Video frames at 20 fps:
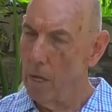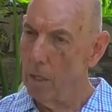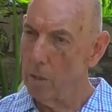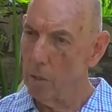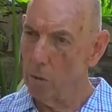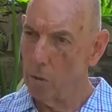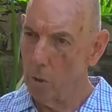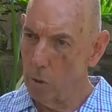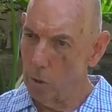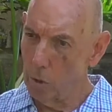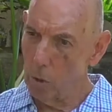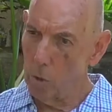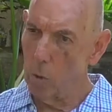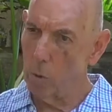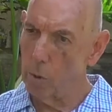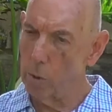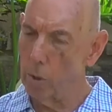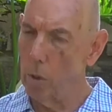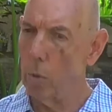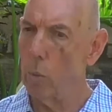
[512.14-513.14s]
So during the
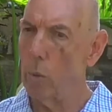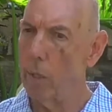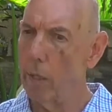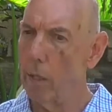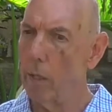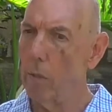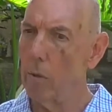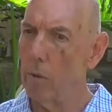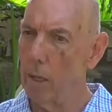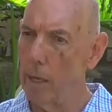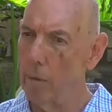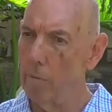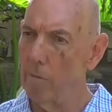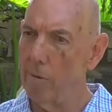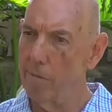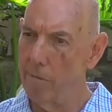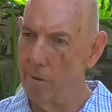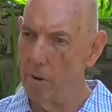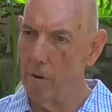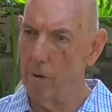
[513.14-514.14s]
course of the week you keep
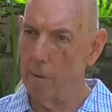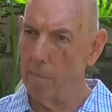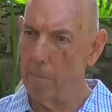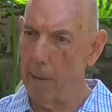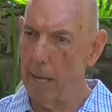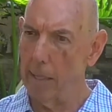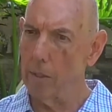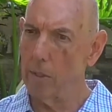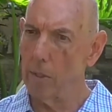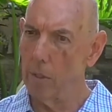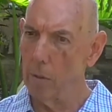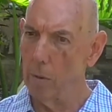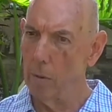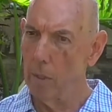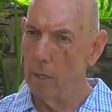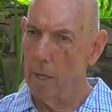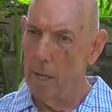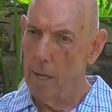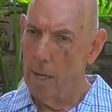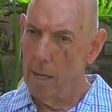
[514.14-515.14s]
referring back to
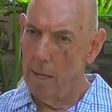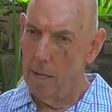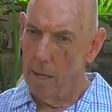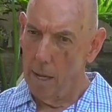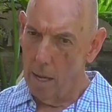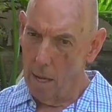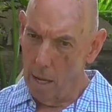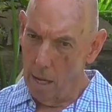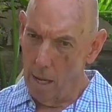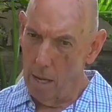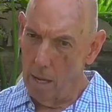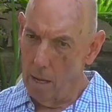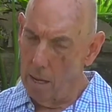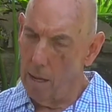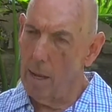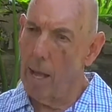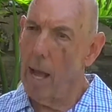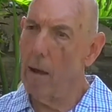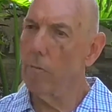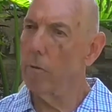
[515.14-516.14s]

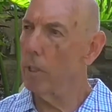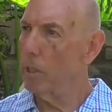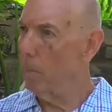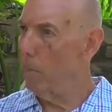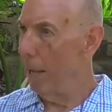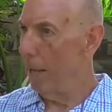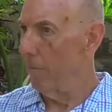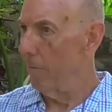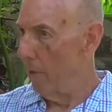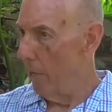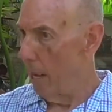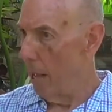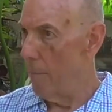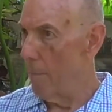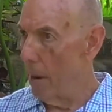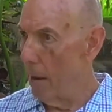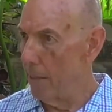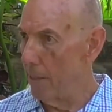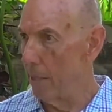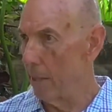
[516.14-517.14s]
how respectful
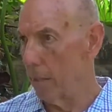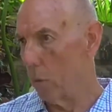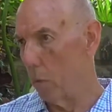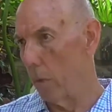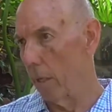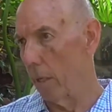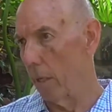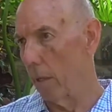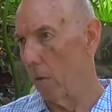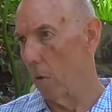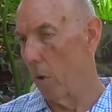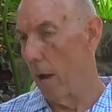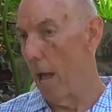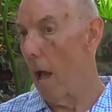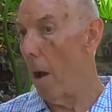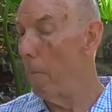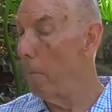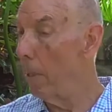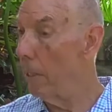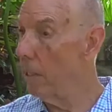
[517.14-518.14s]
am I this week, or
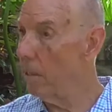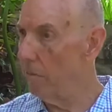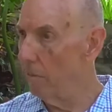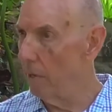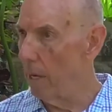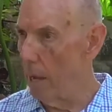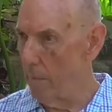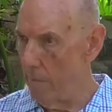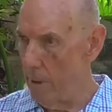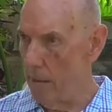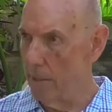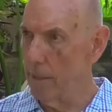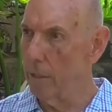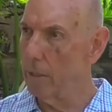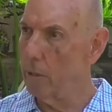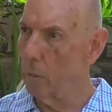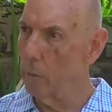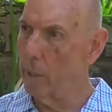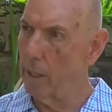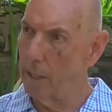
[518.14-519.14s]
how peaceful am I
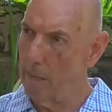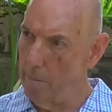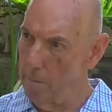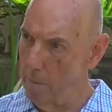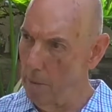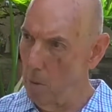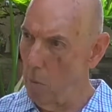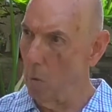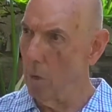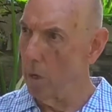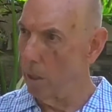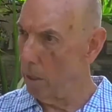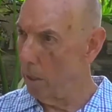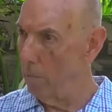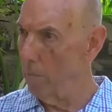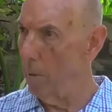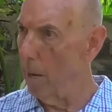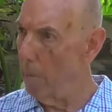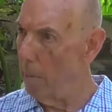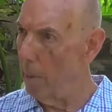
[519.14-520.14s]
this week in my work
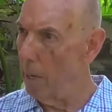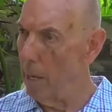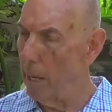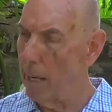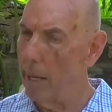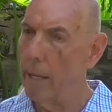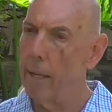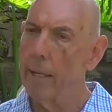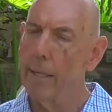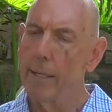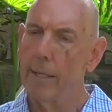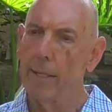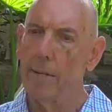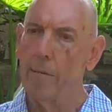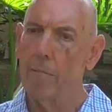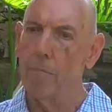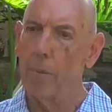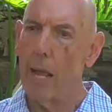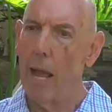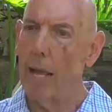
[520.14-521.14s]
and my play,
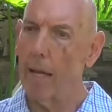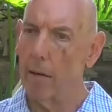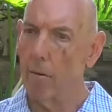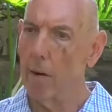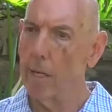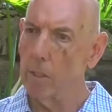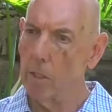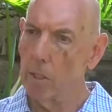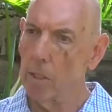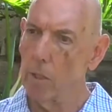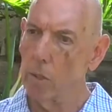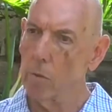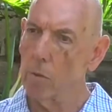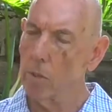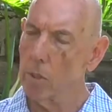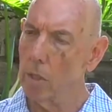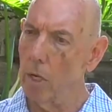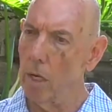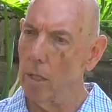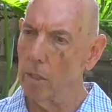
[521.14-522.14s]
and gradually you
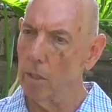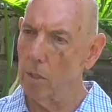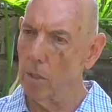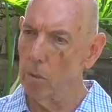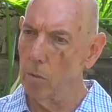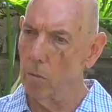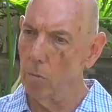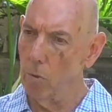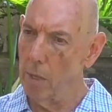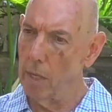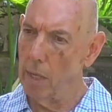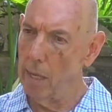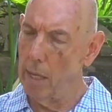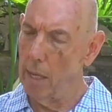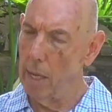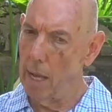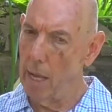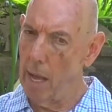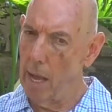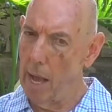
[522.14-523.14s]
start to really
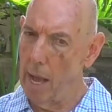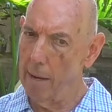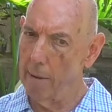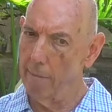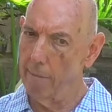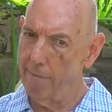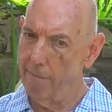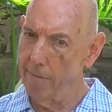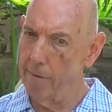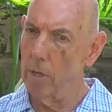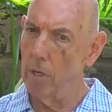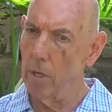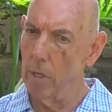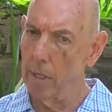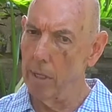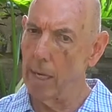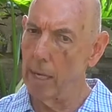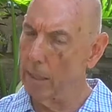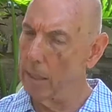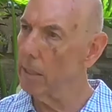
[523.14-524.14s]
unfurl
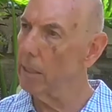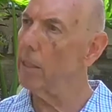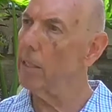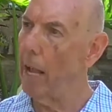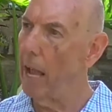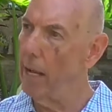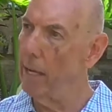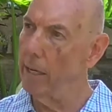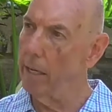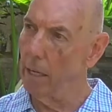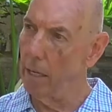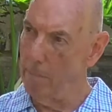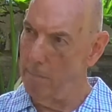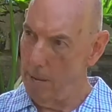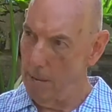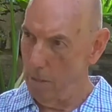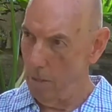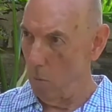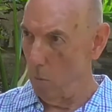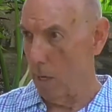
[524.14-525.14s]
an understanding
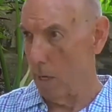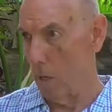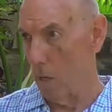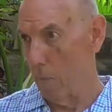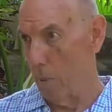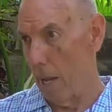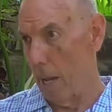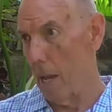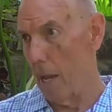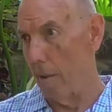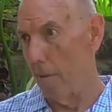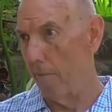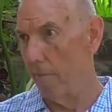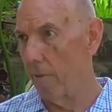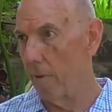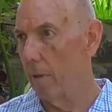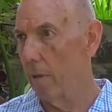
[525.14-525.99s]
about the way you behave.